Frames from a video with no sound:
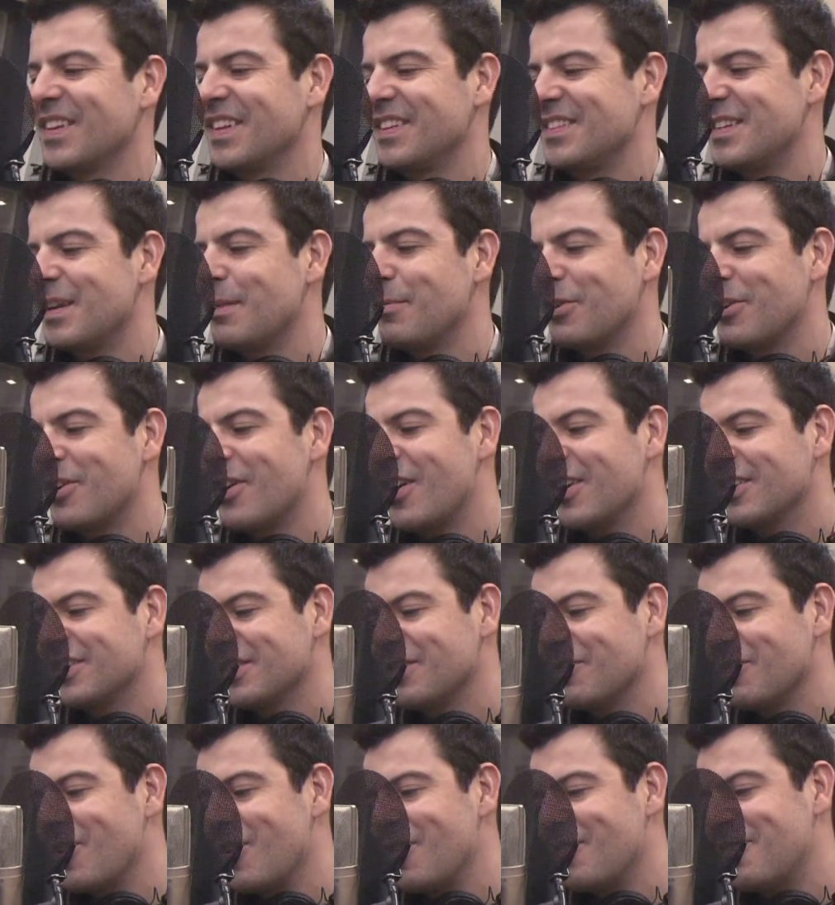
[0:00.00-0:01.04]
Deborah Cox
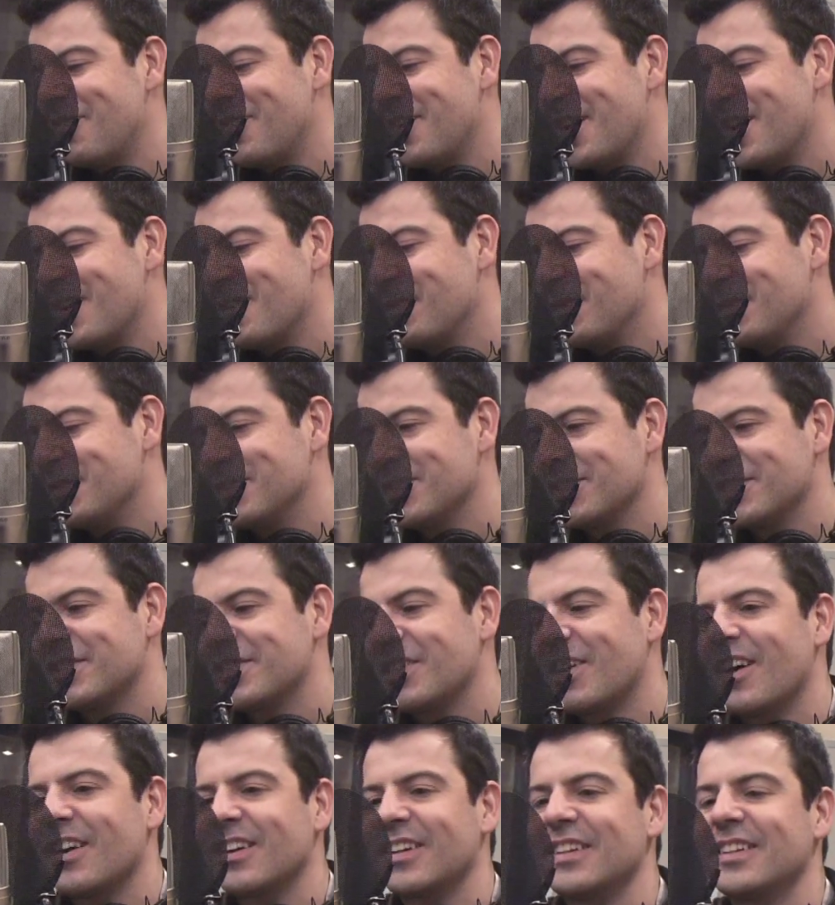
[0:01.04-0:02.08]
and Ron Fair. We were just
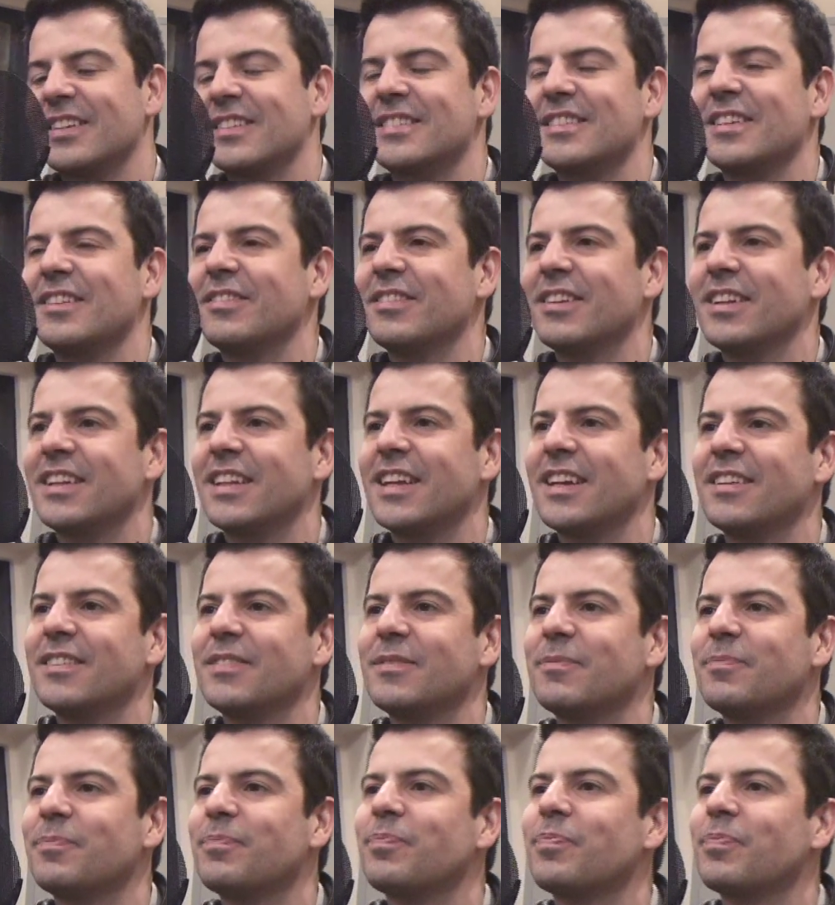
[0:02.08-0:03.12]
talking and stuff like that.
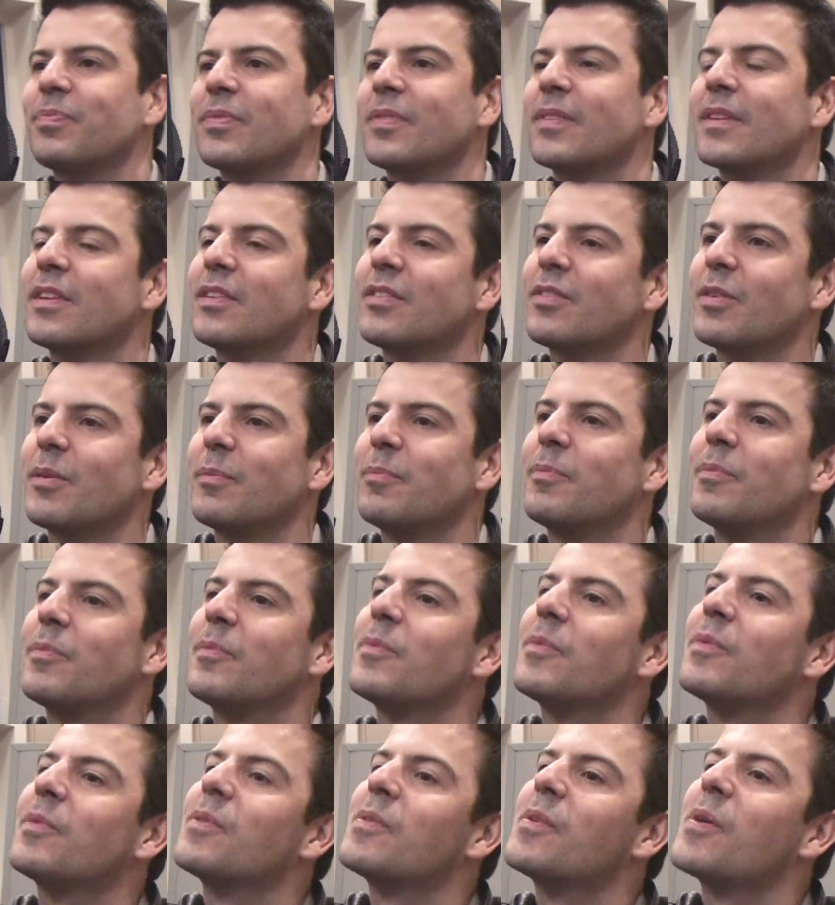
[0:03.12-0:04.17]
Could you
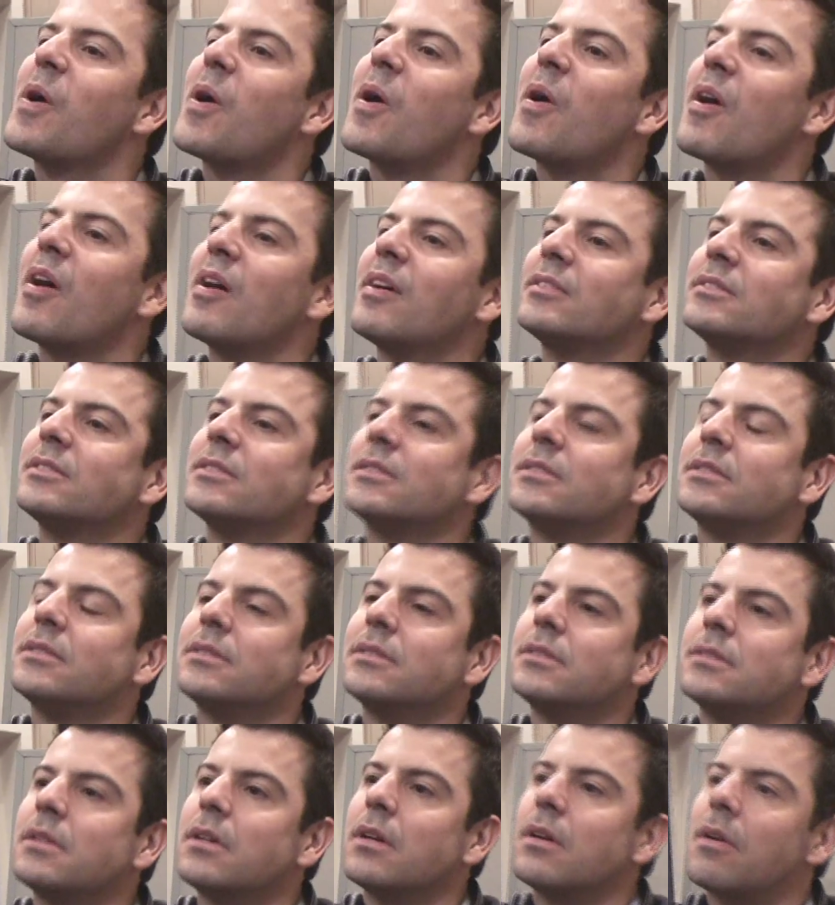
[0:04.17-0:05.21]
explain Cover Me
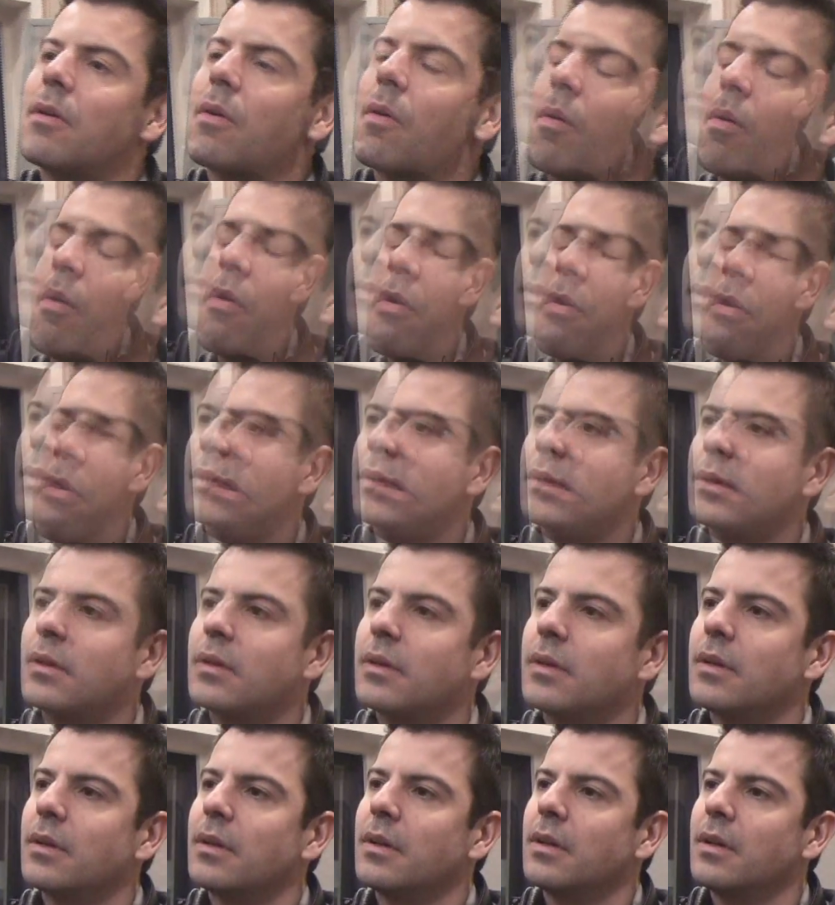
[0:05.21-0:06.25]
Canada for anyone who
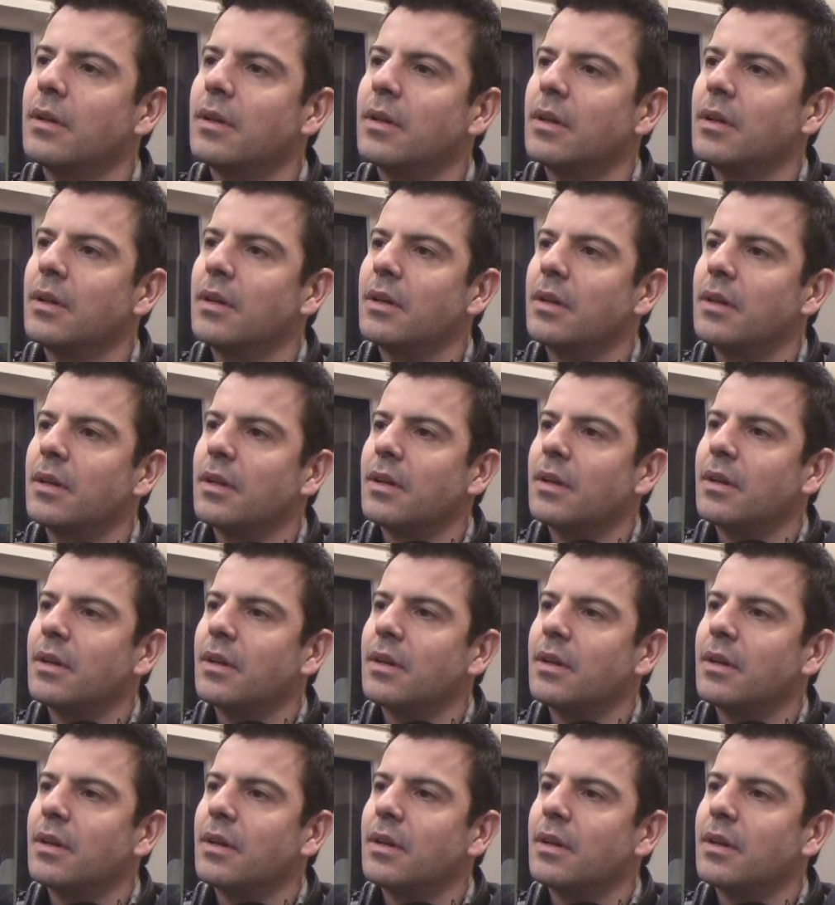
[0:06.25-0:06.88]
hasn't checked it out?